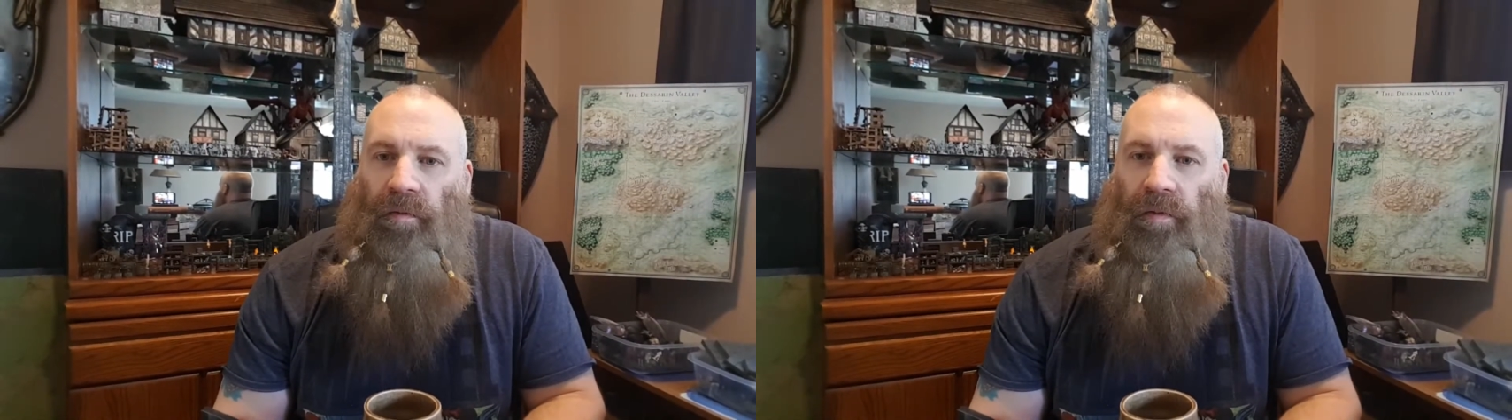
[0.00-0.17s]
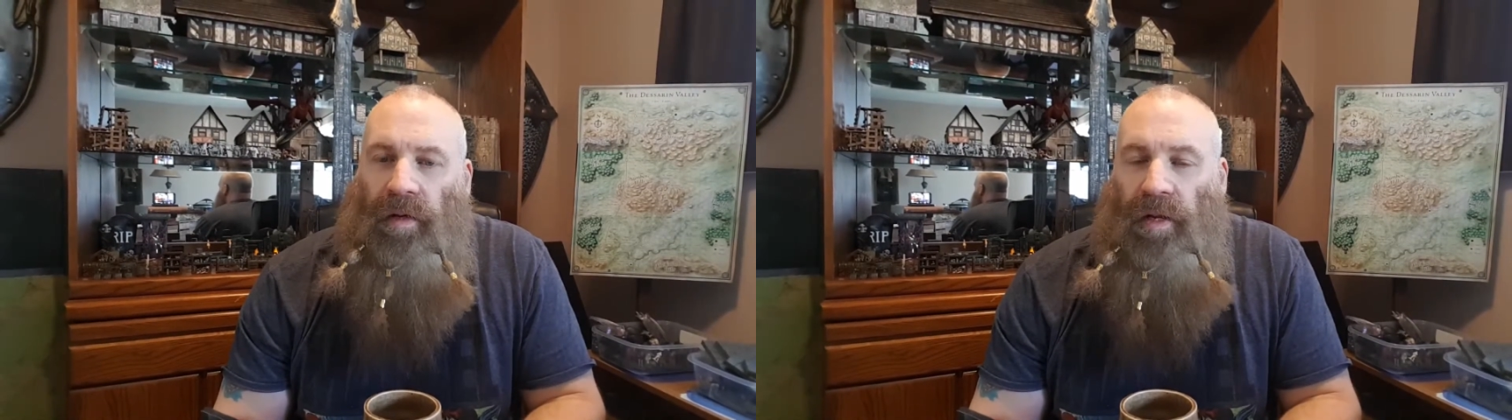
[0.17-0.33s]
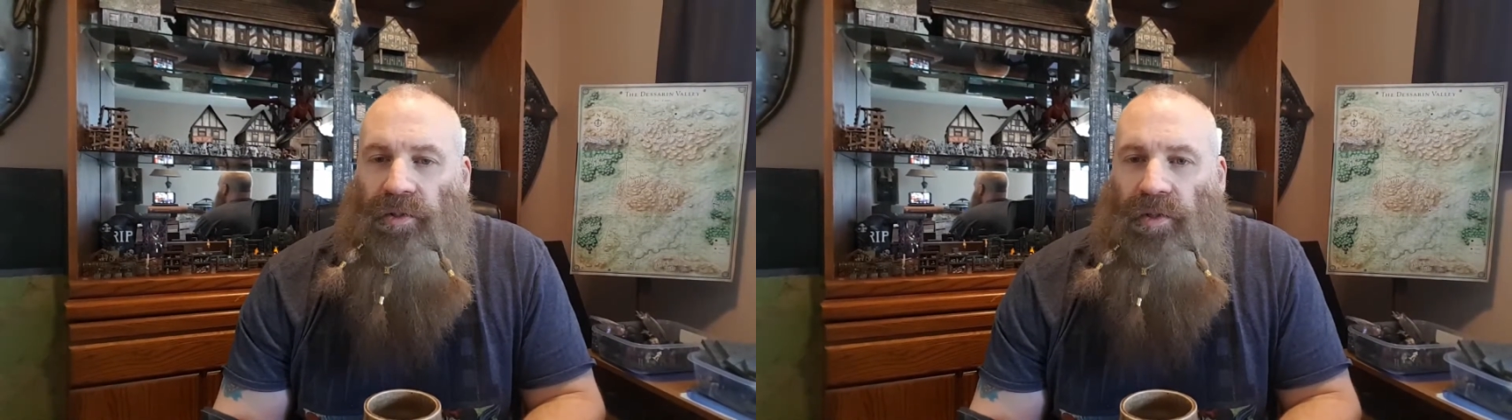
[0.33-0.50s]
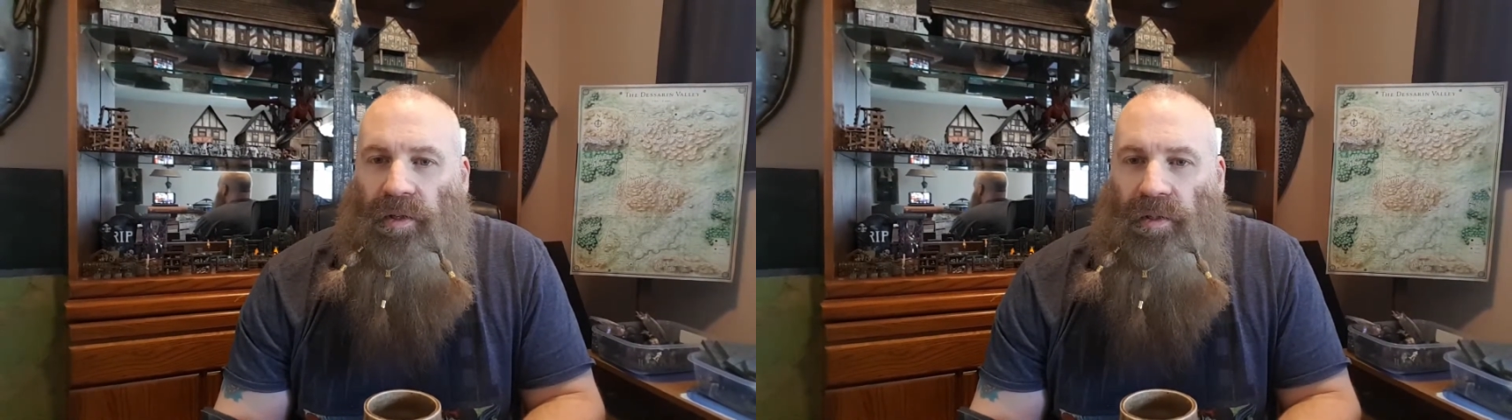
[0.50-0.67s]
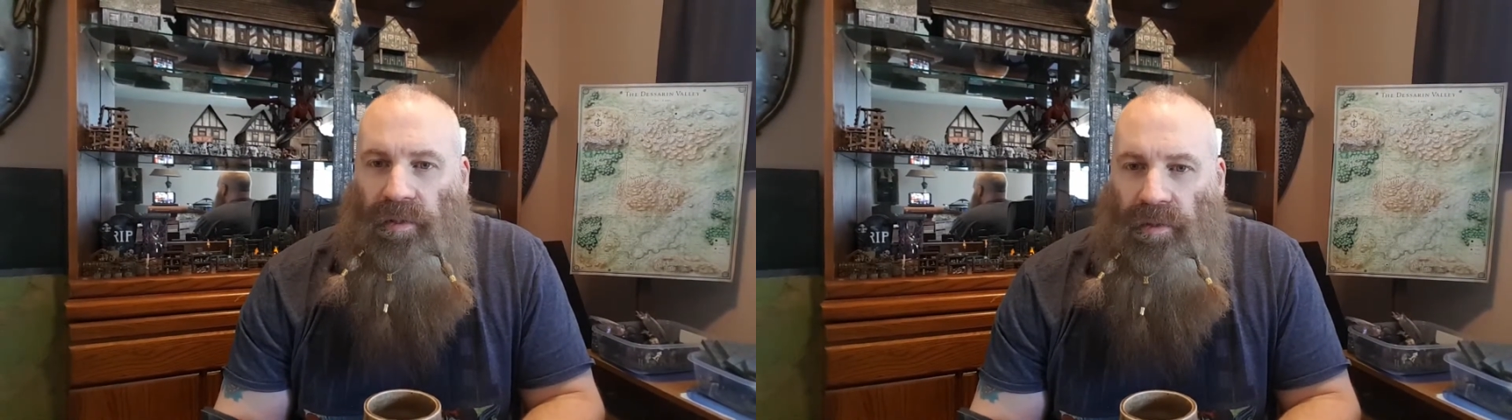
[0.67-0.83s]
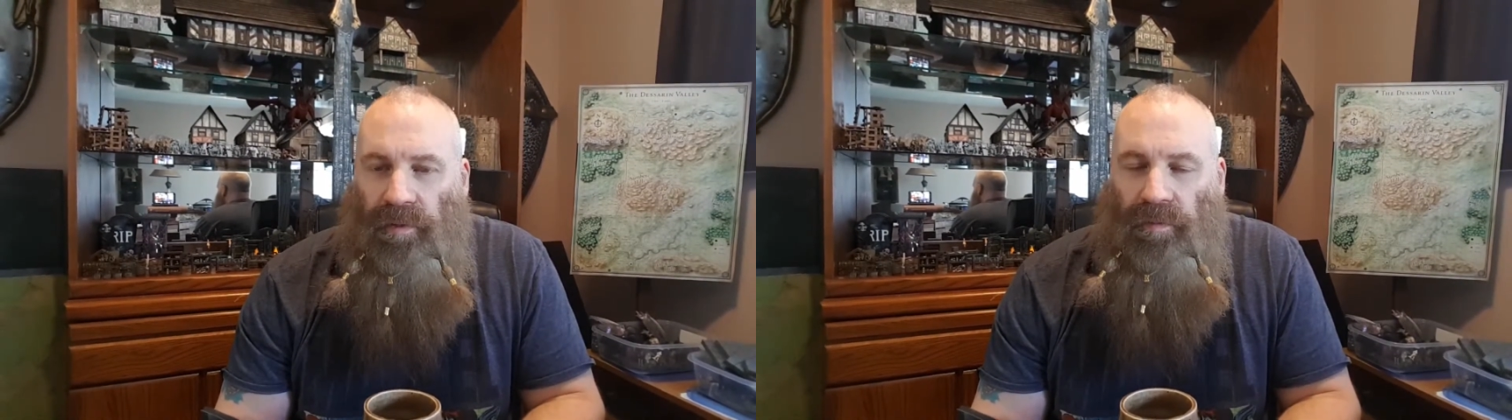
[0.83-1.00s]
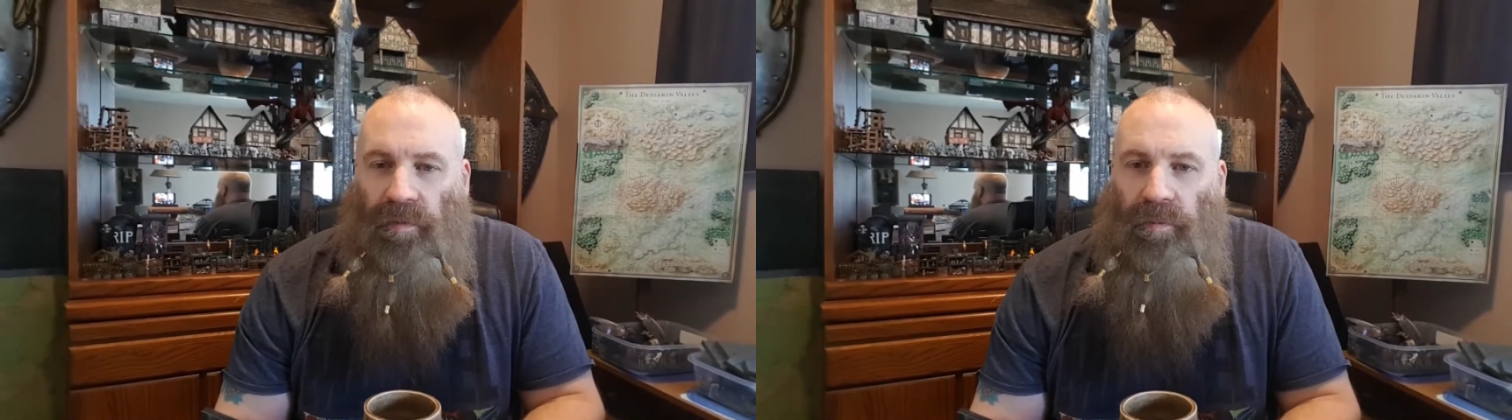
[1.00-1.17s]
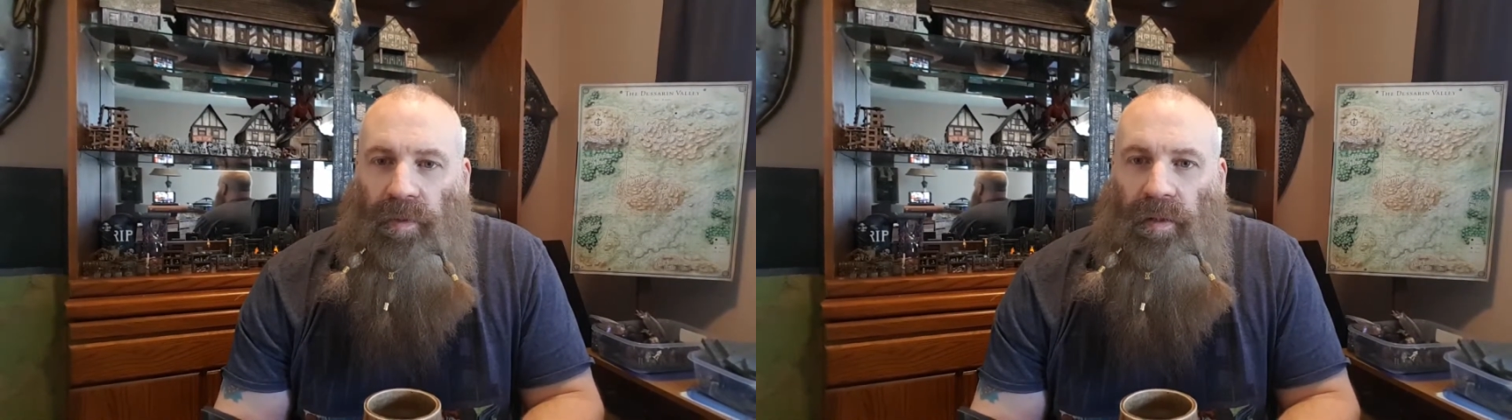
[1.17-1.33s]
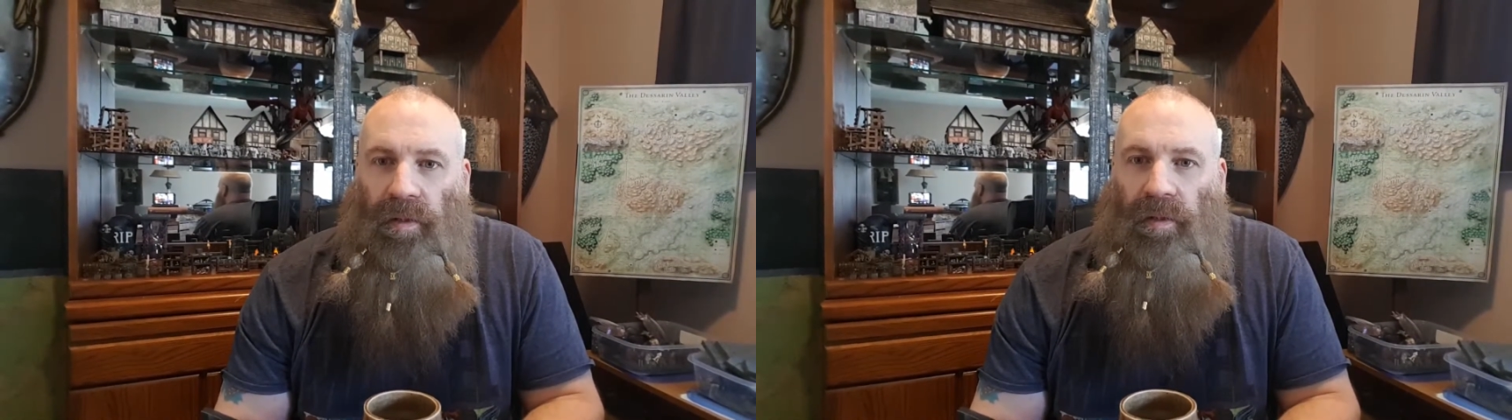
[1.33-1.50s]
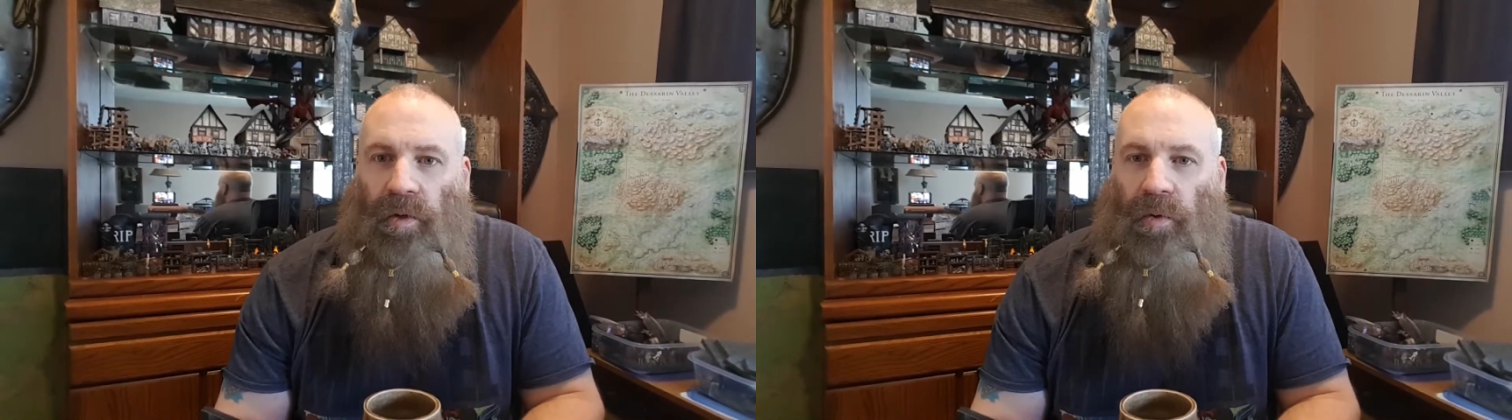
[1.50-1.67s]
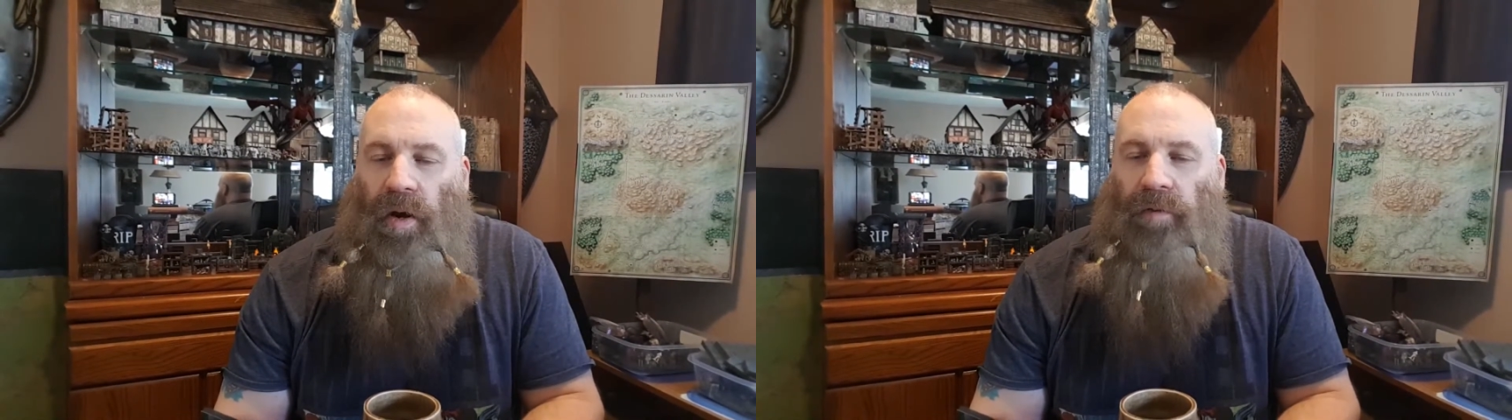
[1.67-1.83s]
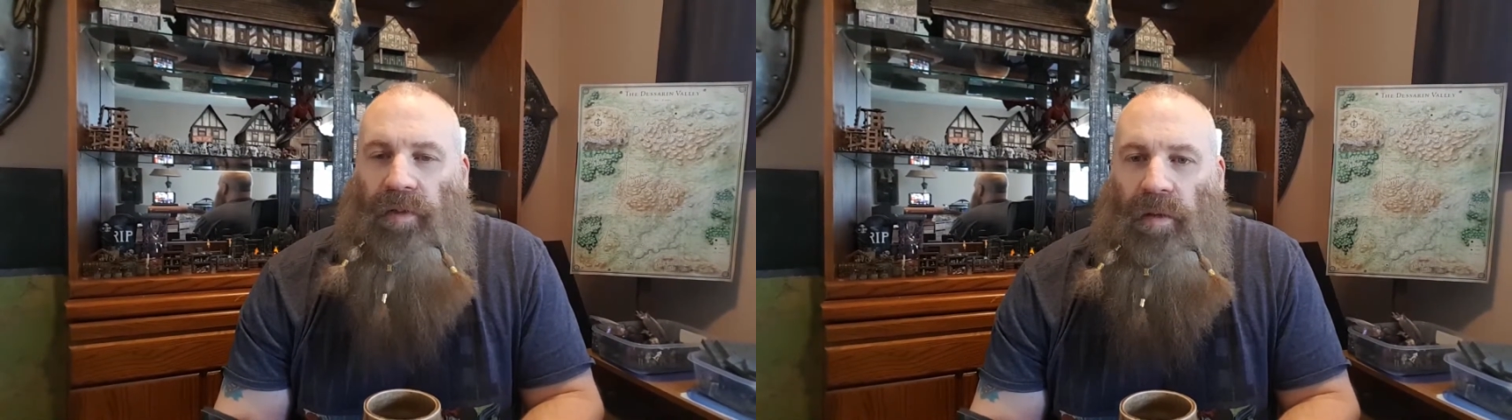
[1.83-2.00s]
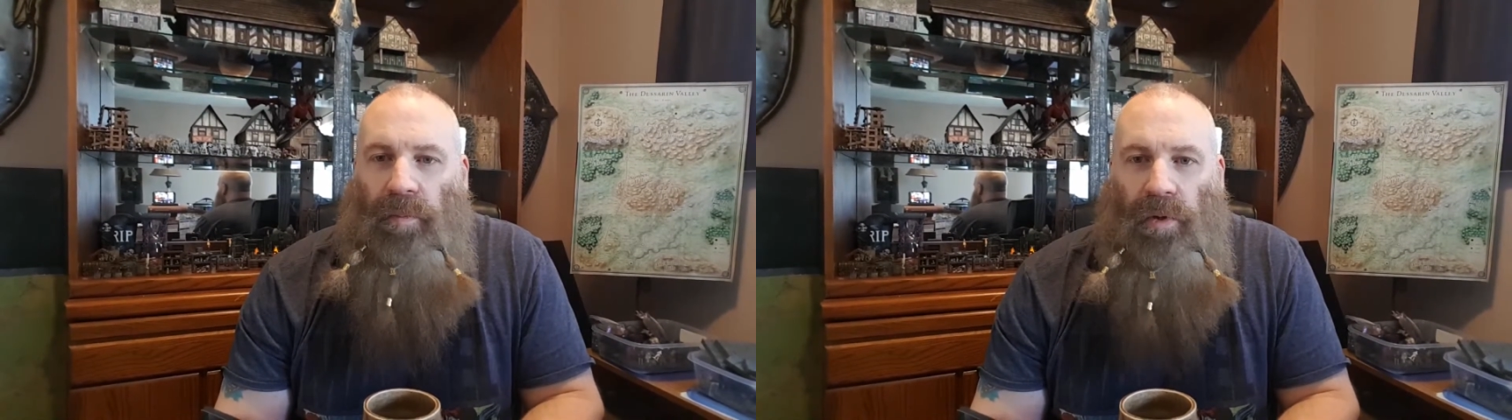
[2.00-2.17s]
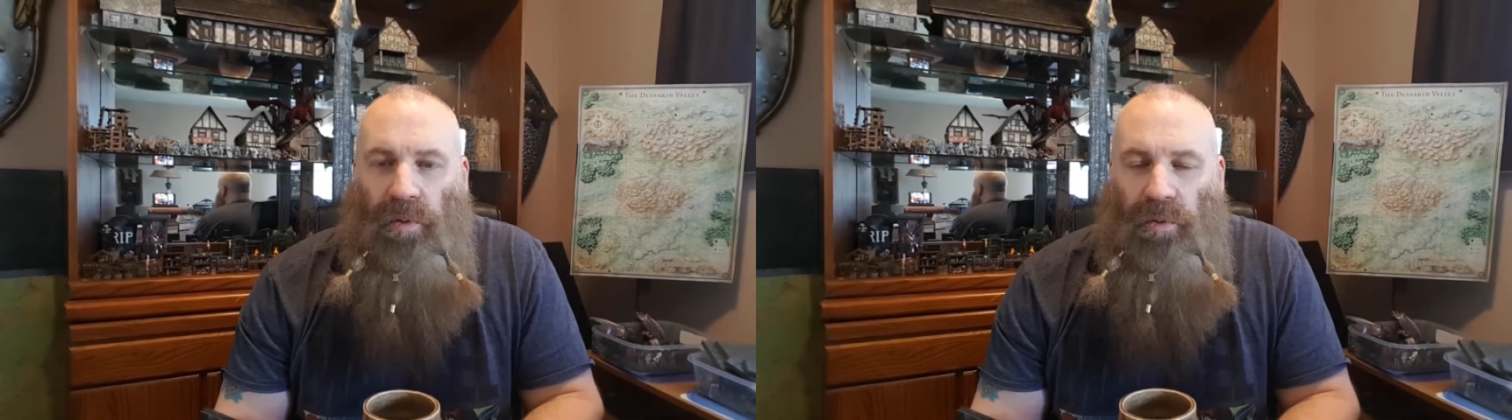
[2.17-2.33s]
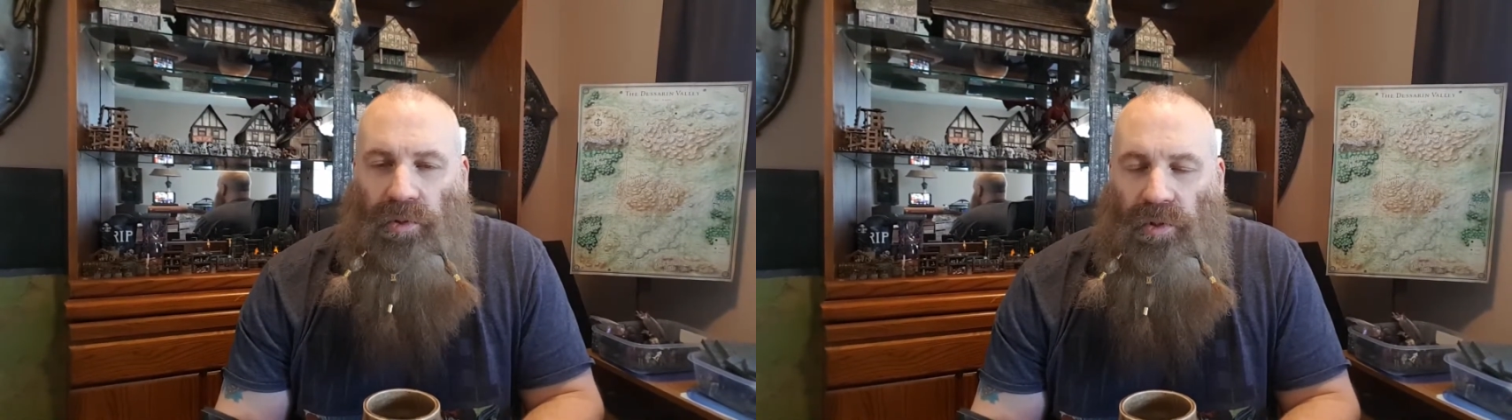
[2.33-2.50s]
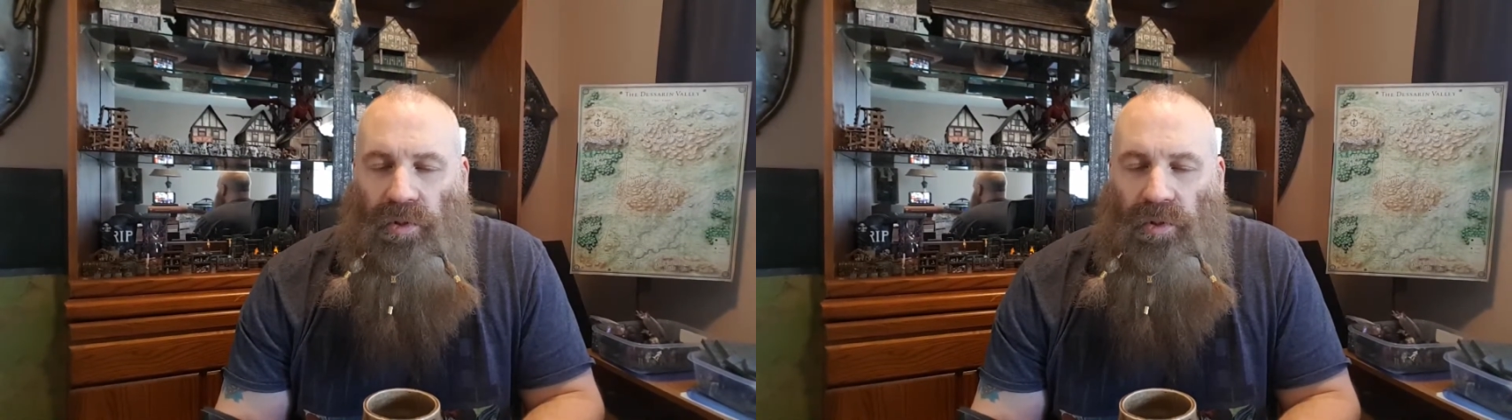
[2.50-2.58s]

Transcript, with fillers: Vanessa from the Crafting Muse,